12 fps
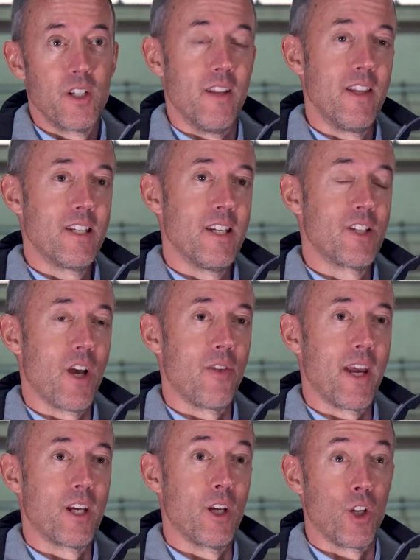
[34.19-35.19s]
and this is so
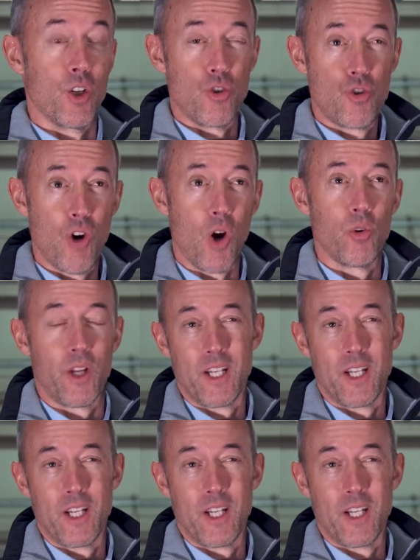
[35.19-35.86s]
they can control the